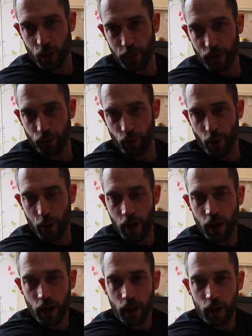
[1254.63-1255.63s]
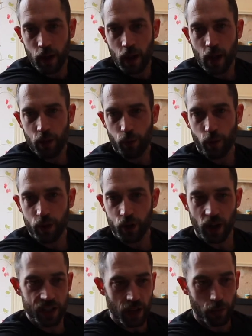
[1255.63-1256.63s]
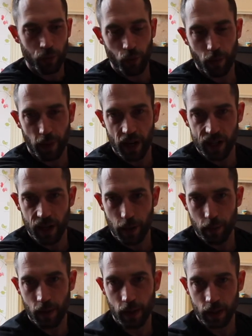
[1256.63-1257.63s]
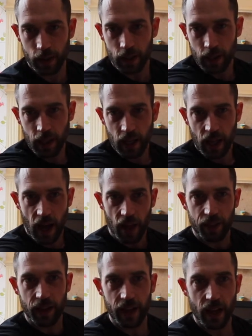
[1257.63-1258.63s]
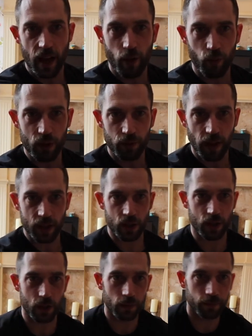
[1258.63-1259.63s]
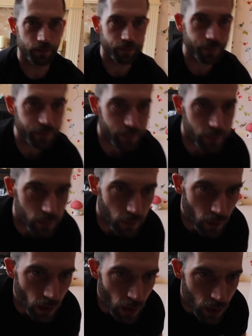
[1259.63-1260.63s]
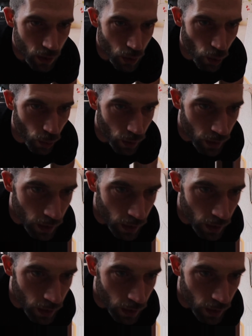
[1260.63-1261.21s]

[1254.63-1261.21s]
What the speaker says: coming through the tricep, through the bicep, and the wrist flexors. Cool.